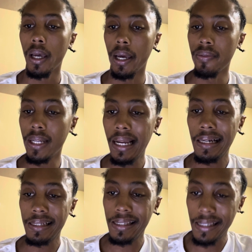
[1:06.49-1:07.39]
and then
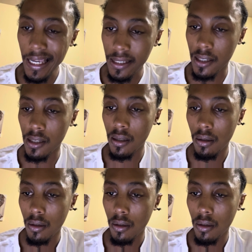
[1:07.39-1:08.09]
assess